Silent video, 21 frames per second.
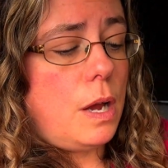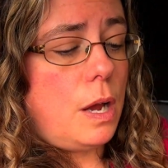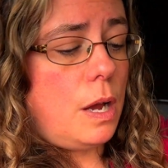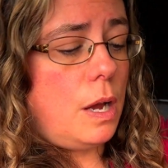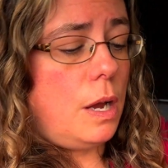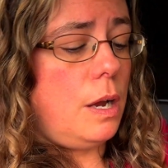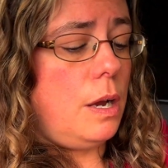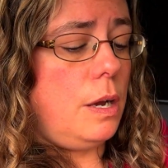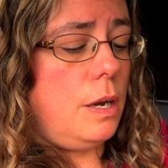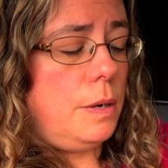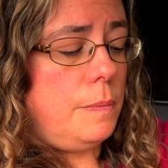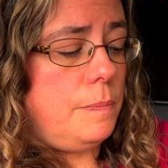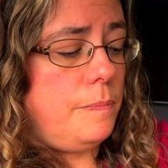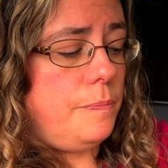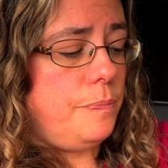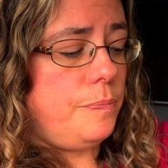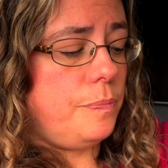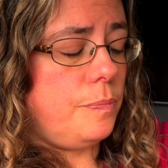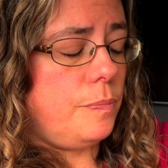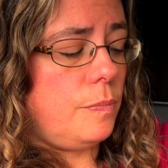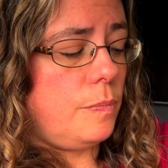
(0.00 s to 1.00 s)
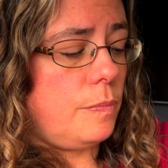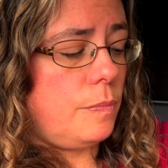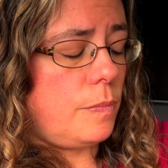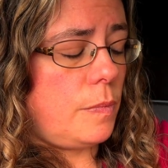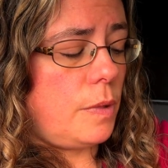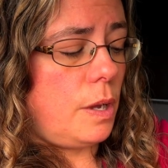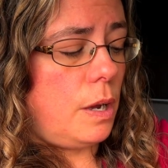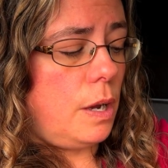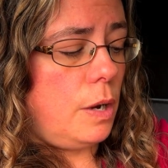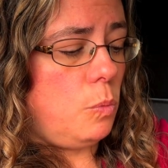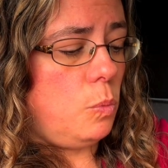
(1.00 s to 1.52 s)

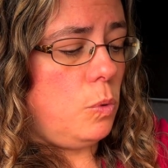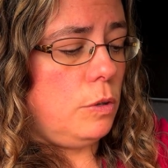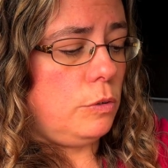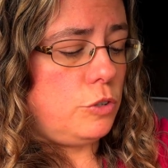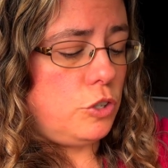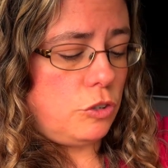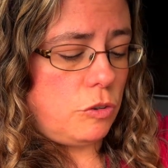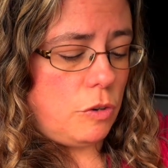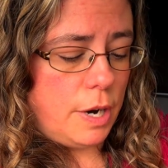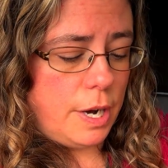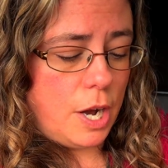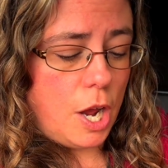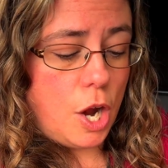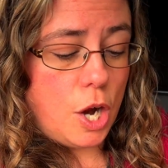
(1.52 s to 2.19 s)
I will try and